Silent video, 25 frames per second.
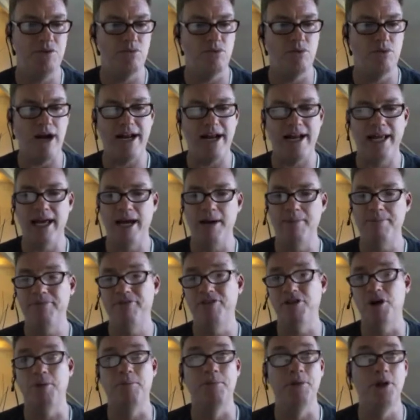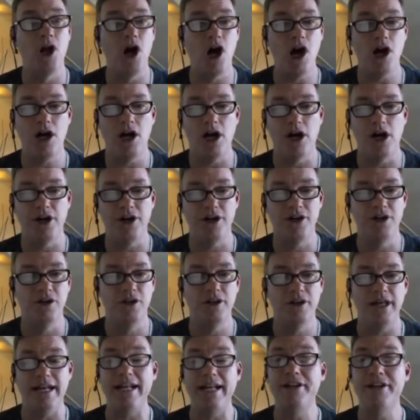writing up for a blog
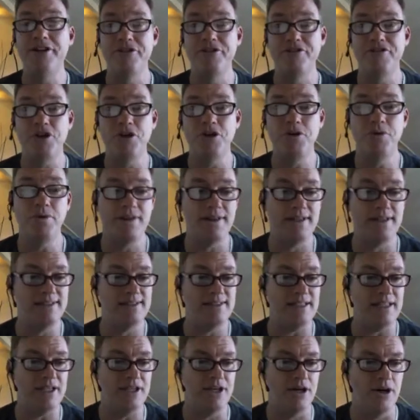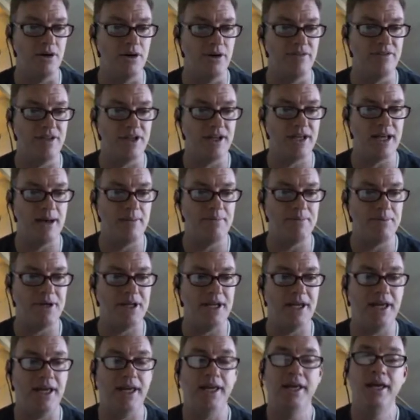article, an interview with the CEO of the
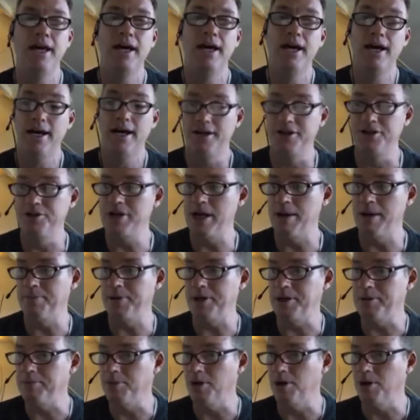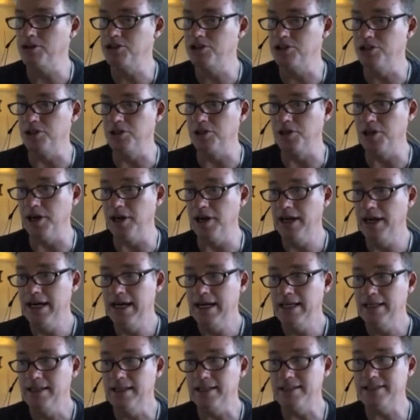company, a new company brochure.
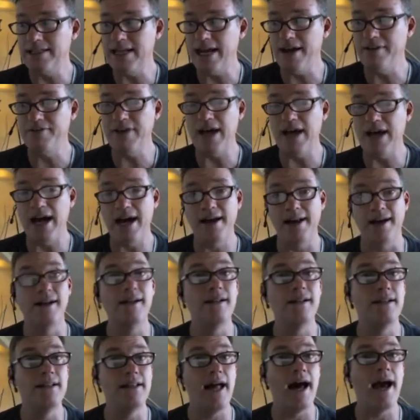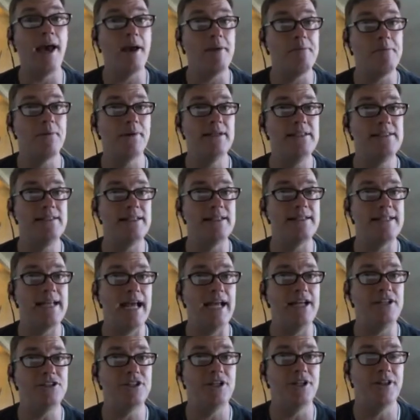Let's say I've got a client
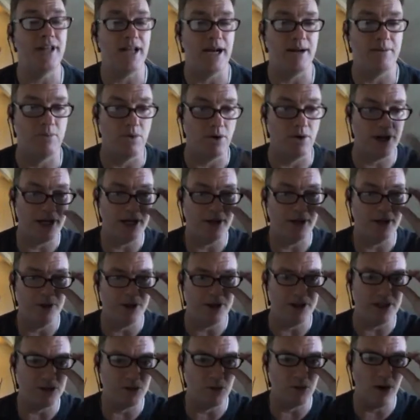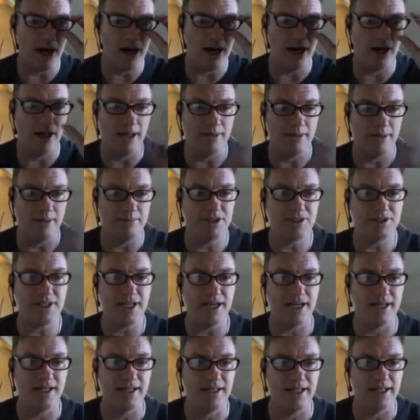presentation that I'm working with as well. I'm just
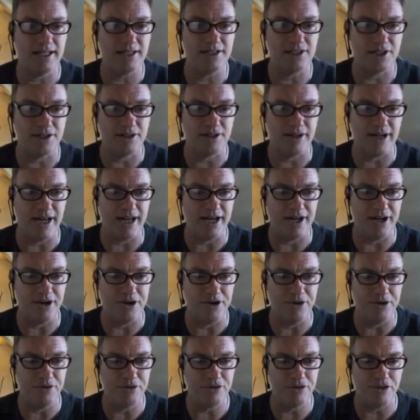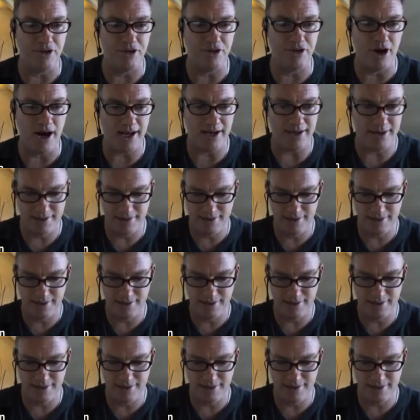going to click to create a new thought.